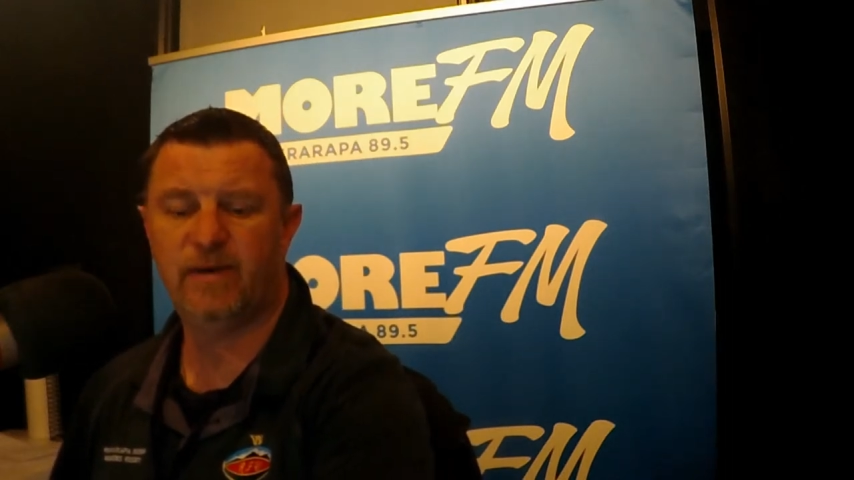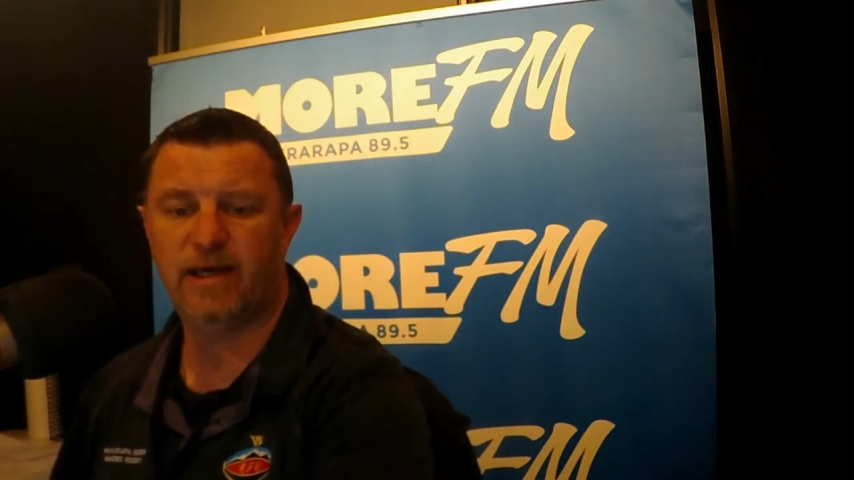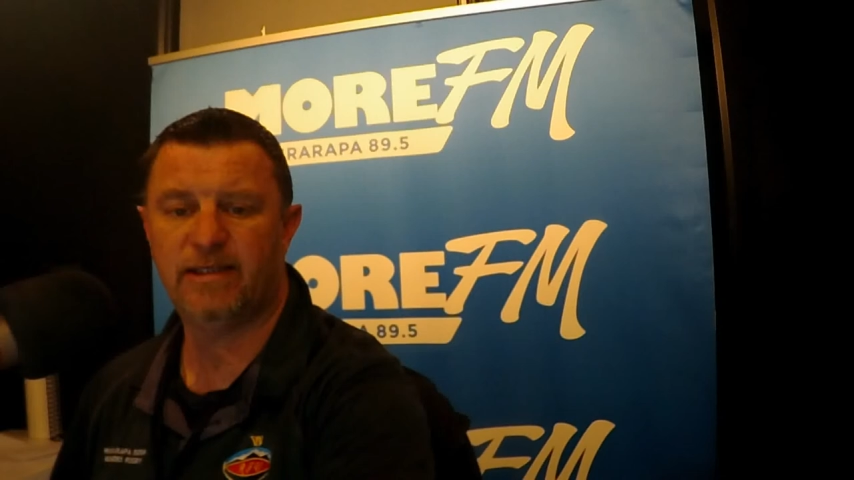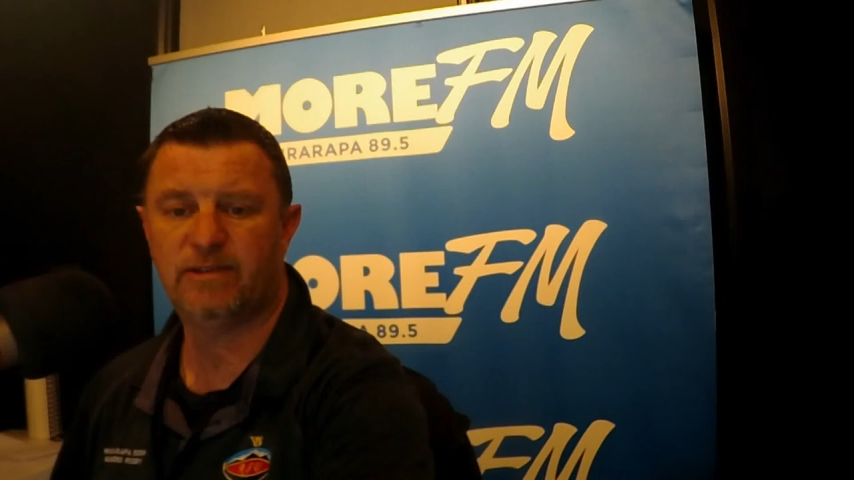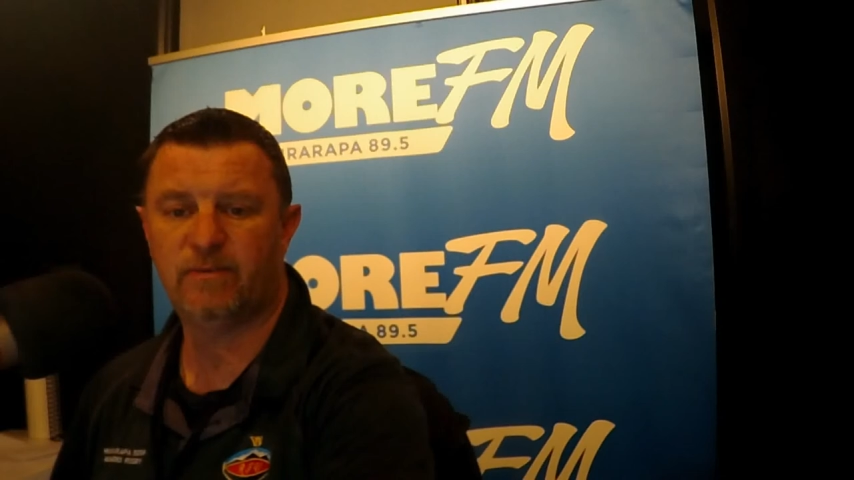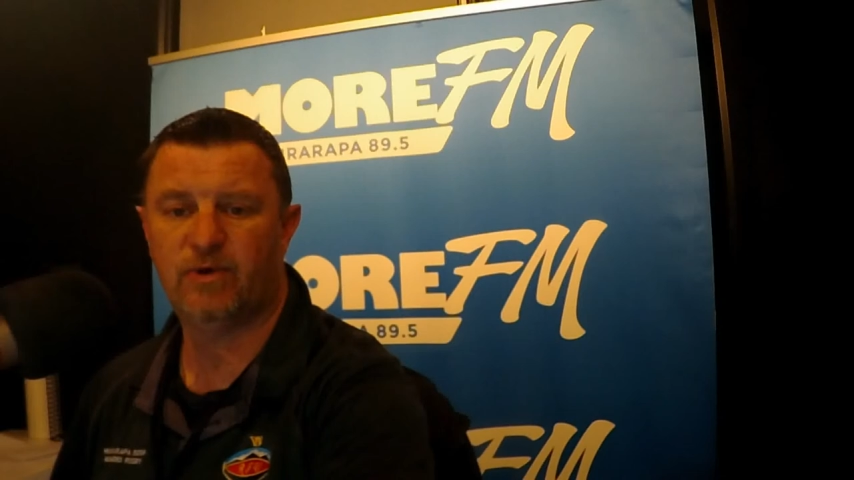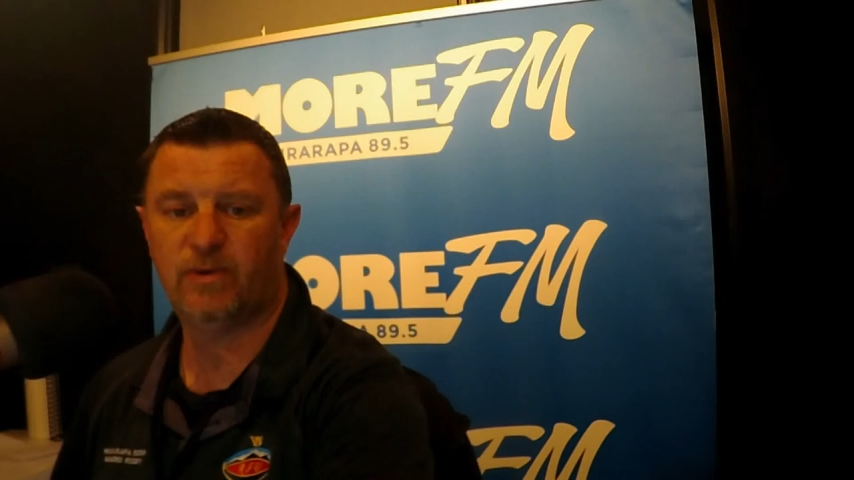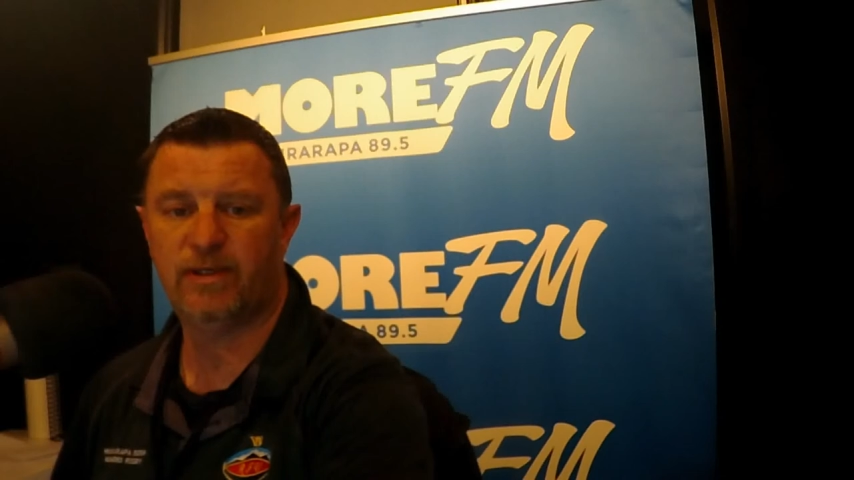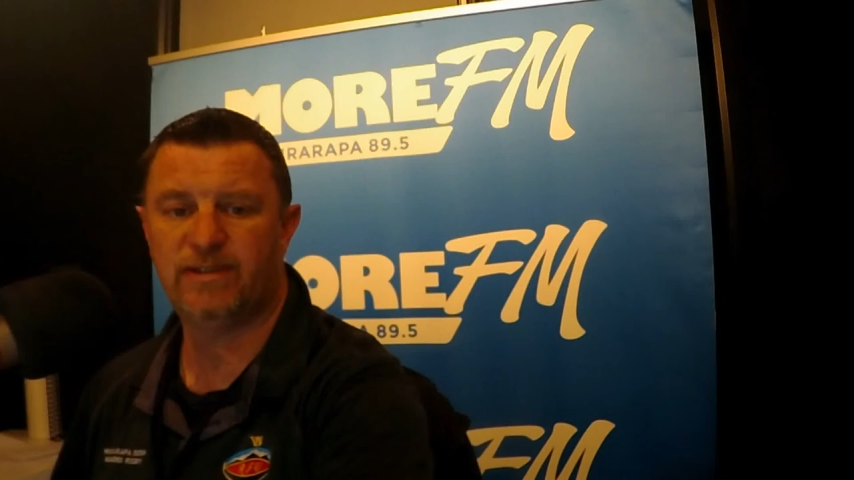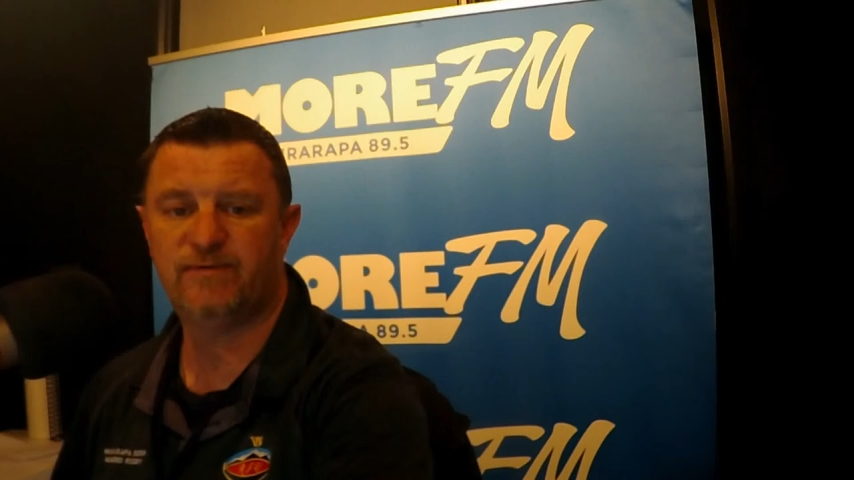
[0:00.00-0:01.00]
has
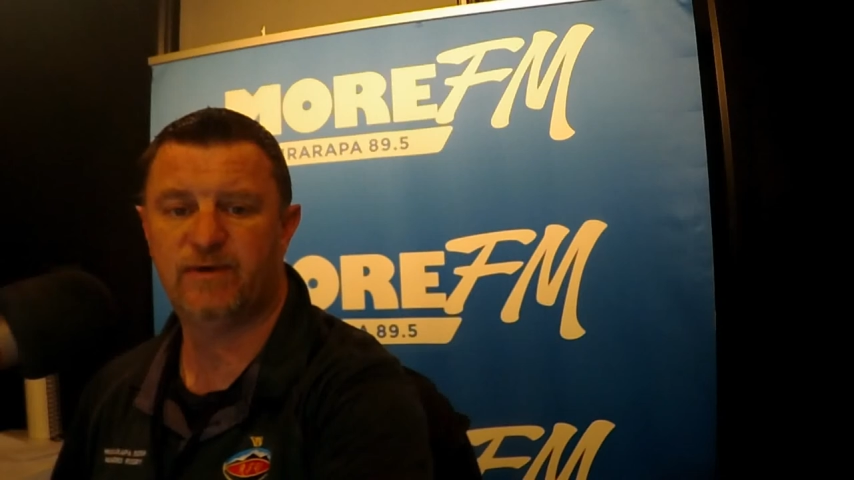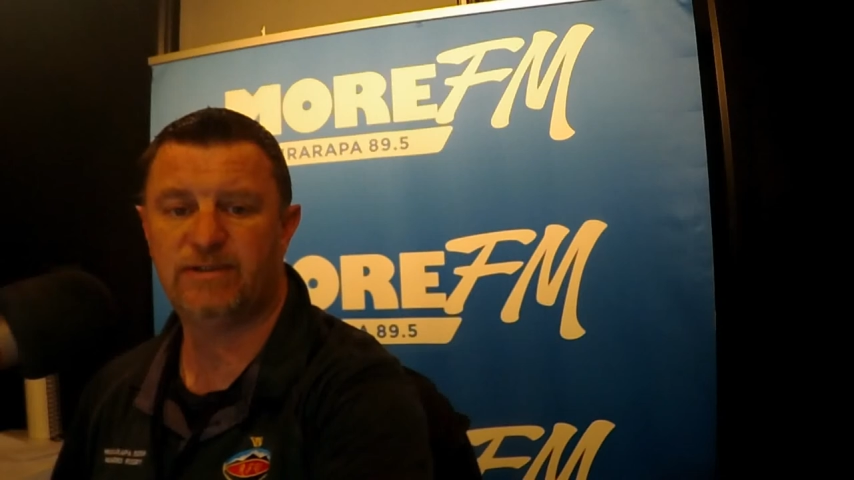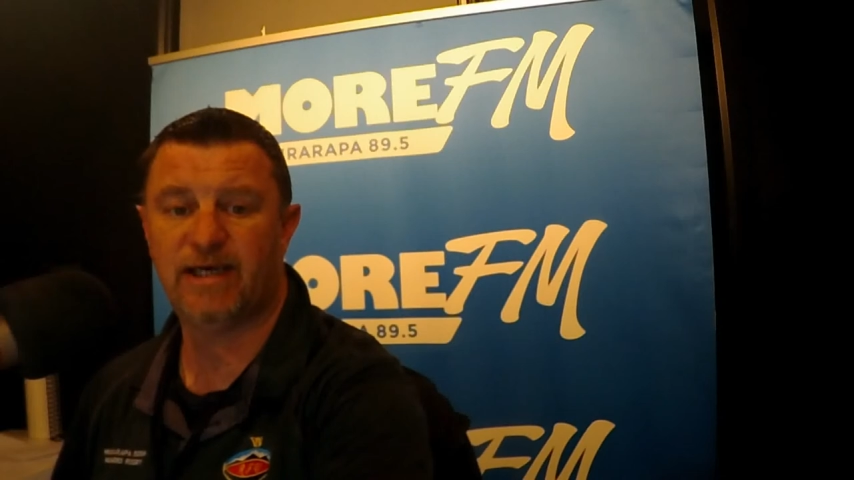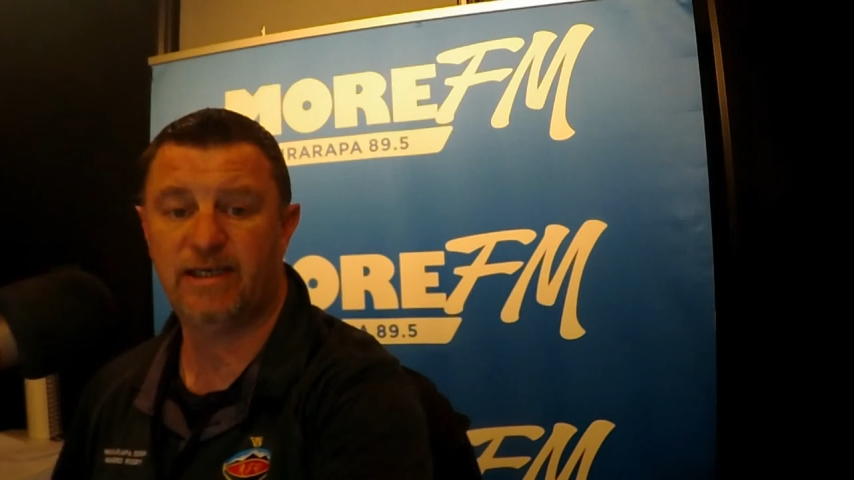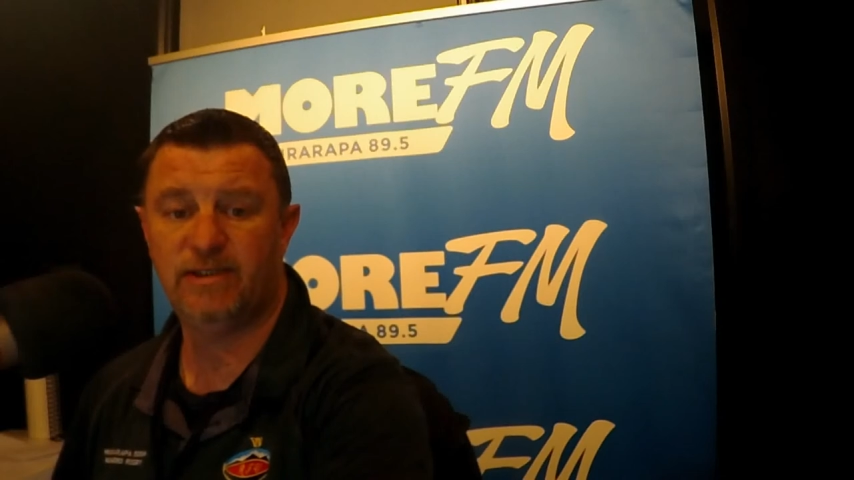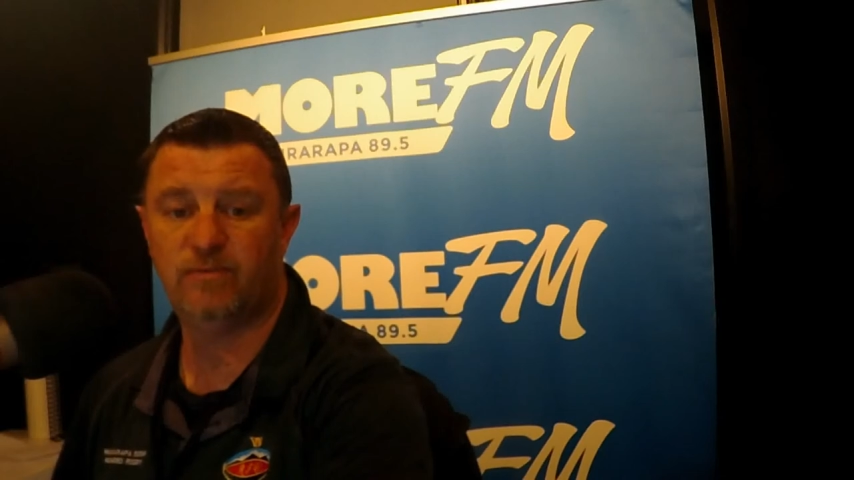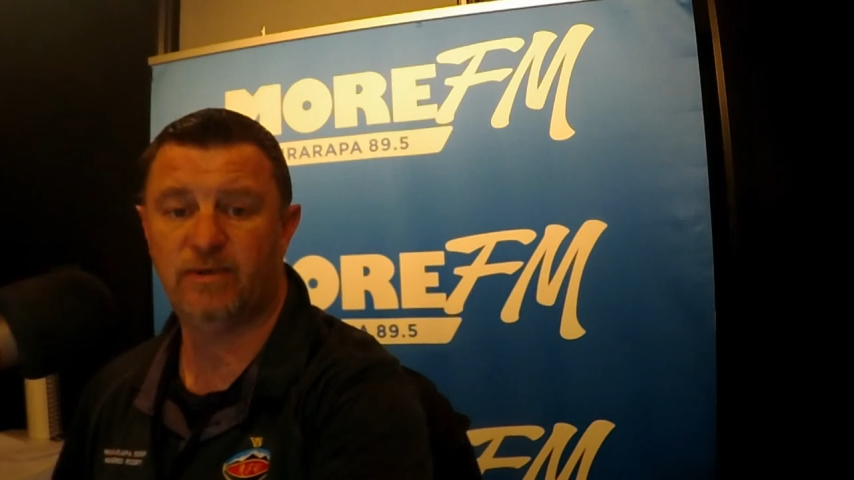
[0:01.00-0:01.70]
recorded its first annual